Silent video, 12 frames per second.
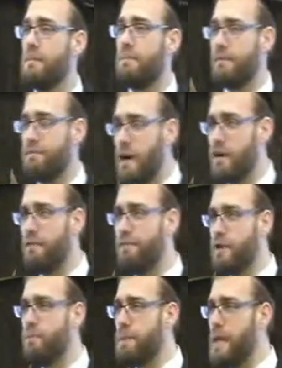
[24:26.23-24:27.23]
But very
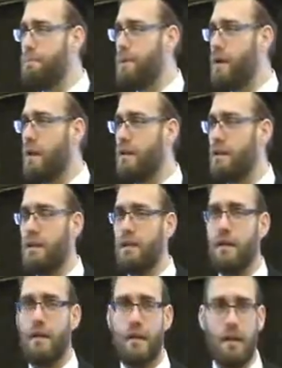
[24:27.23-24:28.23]
few
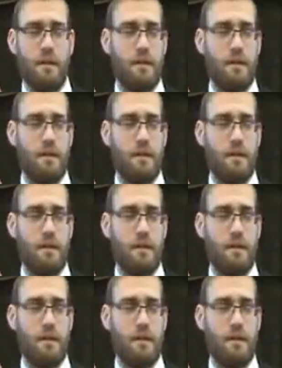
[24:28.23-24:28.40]
people